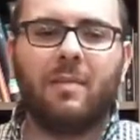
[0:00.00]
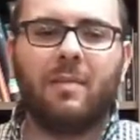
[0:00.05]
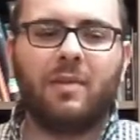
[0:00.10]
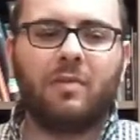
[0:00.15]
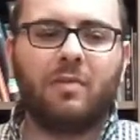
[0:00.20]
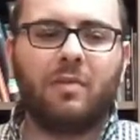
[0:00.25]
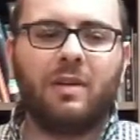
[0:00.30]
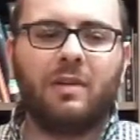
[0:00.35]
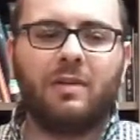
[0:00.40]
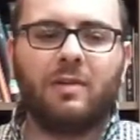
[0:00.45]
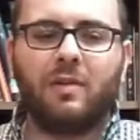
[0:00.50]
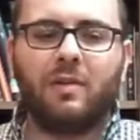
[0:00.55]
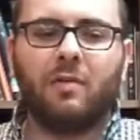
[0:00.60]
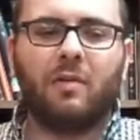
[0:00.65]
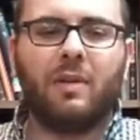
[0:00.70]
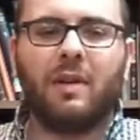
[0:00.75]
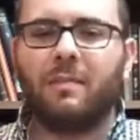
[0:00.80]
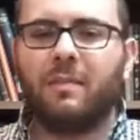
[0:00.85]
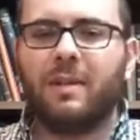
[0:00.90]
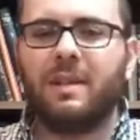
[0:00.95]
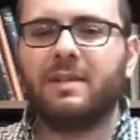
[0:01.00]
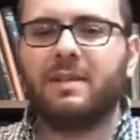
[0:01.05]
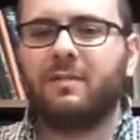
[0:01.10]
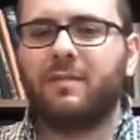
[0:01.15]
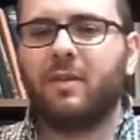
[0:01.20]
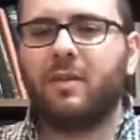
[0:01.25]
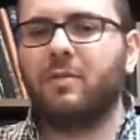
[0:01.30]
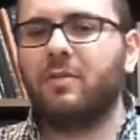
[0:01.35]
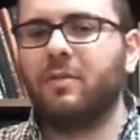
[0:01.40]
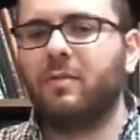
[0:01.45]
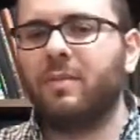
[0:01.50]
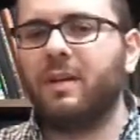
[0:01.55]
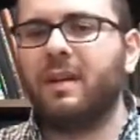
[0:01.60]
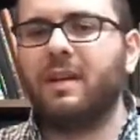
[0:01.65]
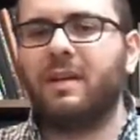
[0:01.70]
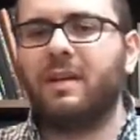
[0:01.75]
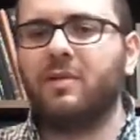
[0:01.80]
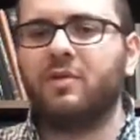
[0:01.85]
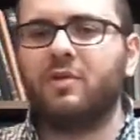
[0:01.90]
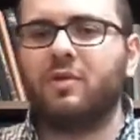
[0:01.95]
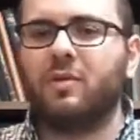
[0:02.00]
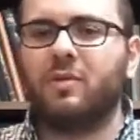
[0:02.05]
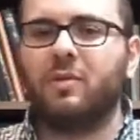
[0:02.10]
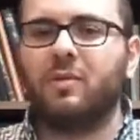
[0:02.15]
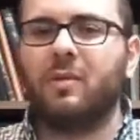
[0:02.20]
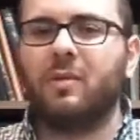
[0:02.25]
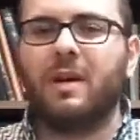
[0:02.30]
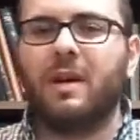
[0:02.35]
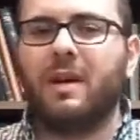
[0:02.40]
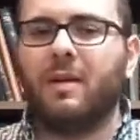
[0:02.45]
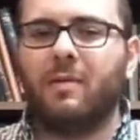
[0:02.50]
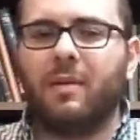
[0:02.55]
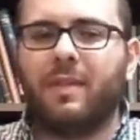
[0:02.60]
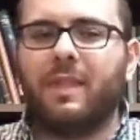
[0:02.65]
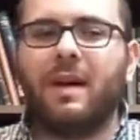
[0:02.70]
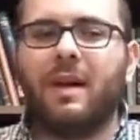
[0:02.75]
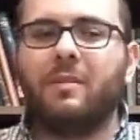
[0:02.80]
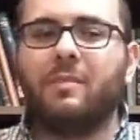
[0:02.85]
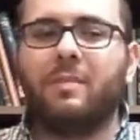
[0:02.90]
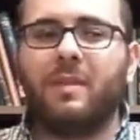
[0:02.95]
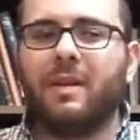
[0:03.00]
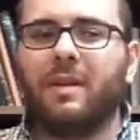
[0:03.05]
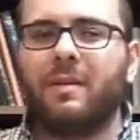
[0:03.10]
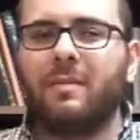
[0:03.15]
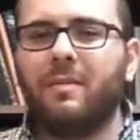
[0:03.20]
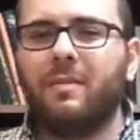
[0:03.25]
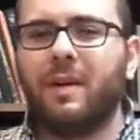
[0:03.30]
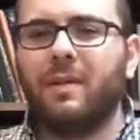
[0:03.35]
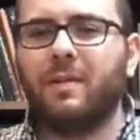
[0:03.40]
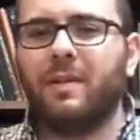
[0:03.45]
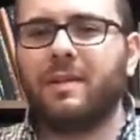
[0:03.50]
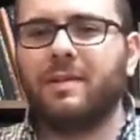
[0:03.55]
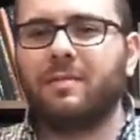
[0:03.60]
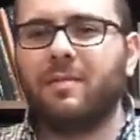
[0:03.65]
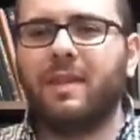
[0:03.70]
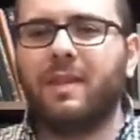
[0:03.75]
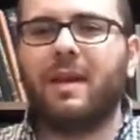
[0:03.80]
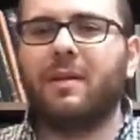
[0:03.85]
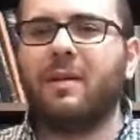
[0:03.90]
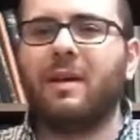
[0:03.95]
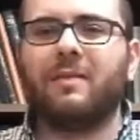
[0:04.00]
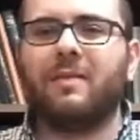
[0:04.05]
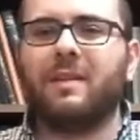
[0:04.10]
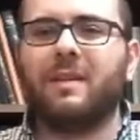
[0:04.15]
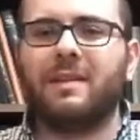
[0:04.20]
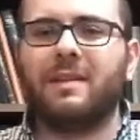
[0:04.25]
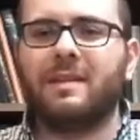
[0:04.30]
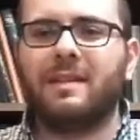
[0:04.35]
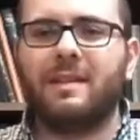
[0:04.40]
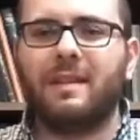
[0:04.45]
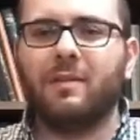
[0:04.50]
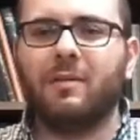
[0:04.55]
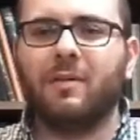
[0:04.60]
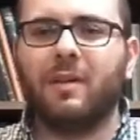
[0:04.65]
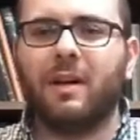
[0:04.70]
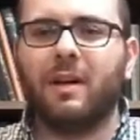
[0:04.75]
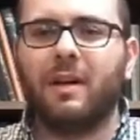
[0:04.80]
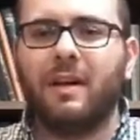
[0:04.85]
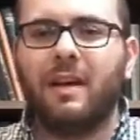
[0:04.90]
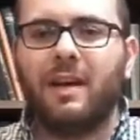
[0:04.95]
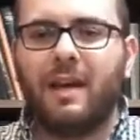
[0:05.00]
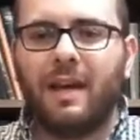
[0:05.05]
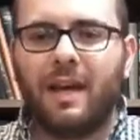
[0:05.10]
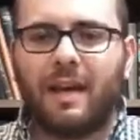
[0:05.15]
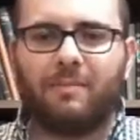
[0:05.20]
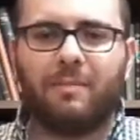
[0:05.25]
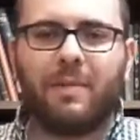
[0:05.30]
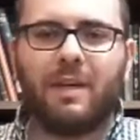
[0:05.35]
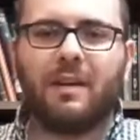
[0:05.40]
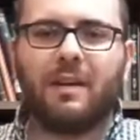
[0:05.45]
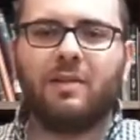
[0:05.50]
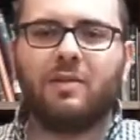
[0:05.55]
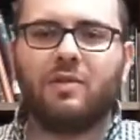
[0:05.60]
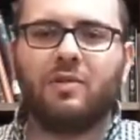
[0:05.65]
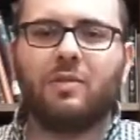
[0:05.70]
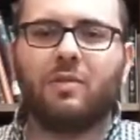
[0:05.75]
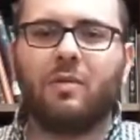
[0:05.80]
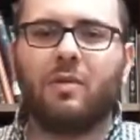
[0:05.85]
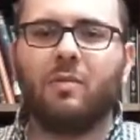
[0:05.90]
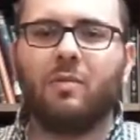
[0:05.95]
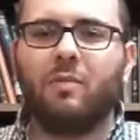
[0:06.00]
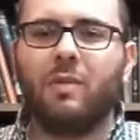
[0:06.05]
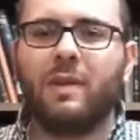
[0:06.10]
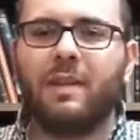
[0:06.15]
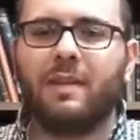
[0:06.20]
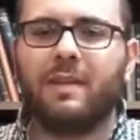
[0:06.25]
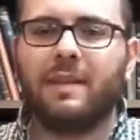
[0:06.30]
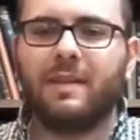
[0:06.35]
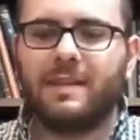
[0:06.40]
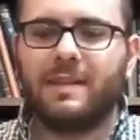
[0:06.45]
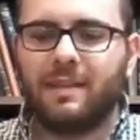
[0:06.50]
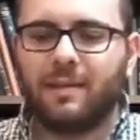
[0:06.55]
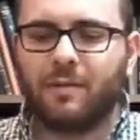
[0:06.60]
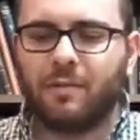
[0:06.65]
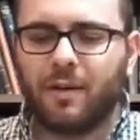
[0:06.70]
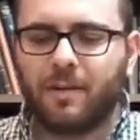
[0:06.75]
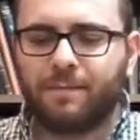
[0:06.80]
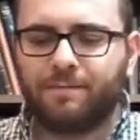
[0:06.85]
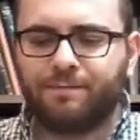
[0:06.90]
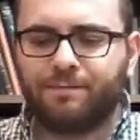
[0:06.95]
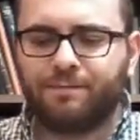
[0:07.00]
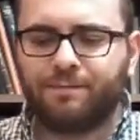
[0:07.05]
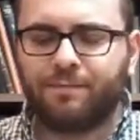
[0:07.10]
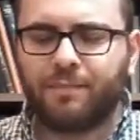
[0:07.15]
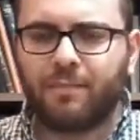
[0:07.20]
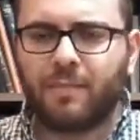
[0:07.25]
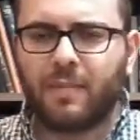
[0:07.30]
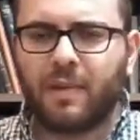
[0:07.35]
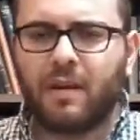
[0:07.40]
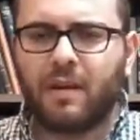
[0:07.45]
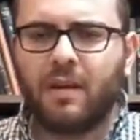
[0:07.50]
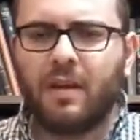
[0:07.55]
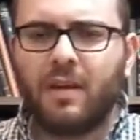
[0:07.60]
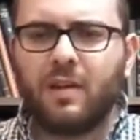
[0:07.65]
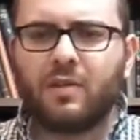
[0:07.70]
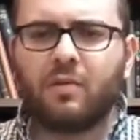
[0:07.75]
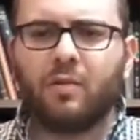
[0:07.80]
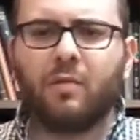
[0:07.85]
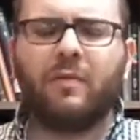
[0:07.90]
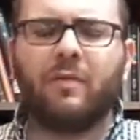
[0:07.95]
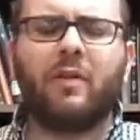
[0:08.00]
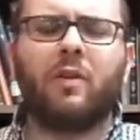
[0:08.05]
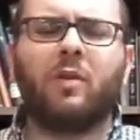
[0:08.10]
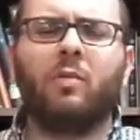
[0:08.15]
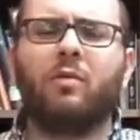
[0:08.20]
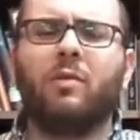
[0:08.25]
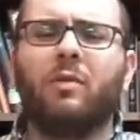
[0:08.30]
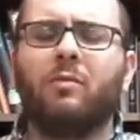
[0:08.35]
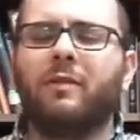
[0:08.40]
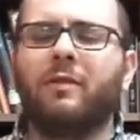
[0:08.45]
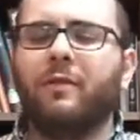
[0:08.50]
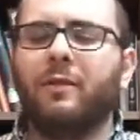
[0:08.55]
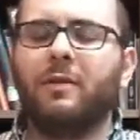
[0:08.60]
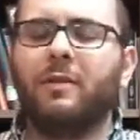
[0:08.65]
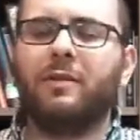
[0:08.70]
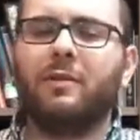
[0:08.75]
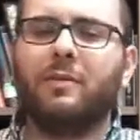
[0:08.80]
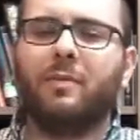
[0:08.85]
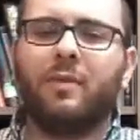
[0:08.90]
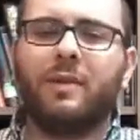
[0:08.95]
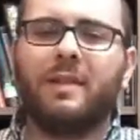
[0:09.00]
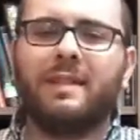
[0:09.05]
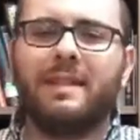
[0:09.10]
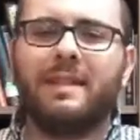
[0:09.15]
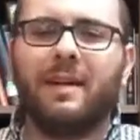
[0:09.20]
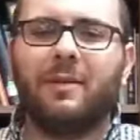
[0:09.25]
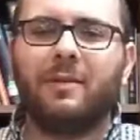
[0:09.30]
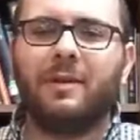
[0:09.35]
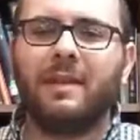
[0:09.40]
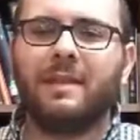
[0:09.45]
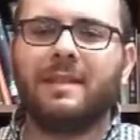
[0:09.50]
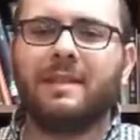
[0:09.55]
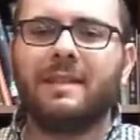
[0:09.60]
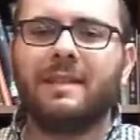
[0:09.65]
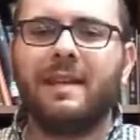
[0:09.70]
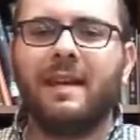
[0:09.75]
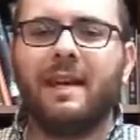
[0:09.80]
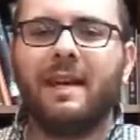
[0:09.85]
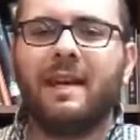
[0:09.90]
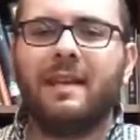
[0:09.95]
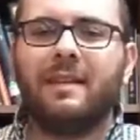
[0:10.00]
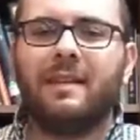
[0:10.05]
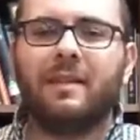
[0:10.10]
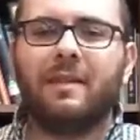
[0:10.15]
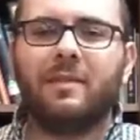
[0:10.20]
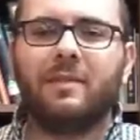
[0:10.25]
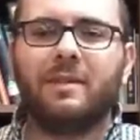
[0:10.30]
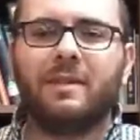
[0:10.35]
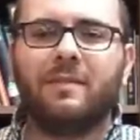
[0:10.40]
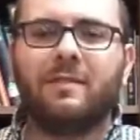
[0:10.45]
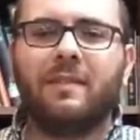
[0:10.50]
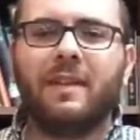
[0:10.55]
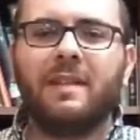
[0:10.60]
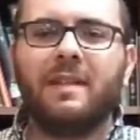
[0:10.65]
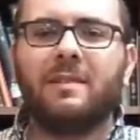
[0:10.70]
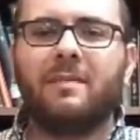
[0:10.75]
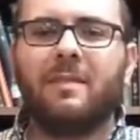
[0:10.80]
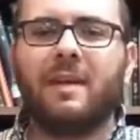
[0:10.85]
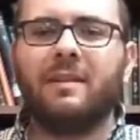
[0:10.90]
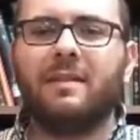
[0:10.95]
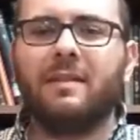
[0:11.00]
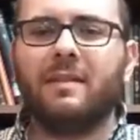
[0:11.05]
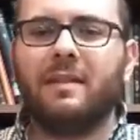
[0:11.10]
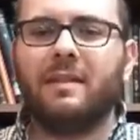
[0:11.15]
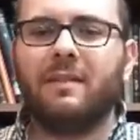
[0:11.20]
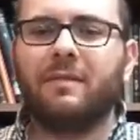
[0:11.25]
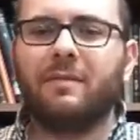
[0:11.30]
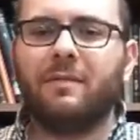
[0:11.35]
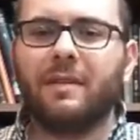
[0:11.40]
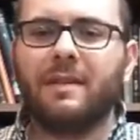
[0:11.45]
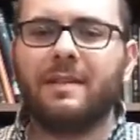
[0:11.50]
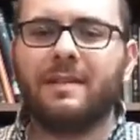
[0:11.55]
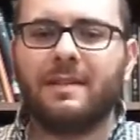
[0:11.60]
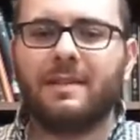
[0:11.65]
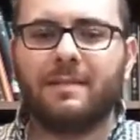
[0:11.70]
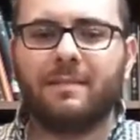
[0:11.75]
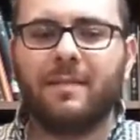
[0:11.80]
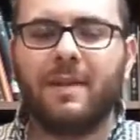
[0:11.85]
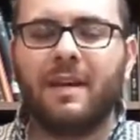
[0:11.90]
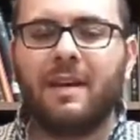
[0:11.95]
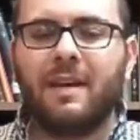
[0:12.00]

between doing mitzvot or being a Jew without being embarrassed, without having this yira, and being a Jew with this yira? So what Rav Hutner points out is that there's a fundamental difference.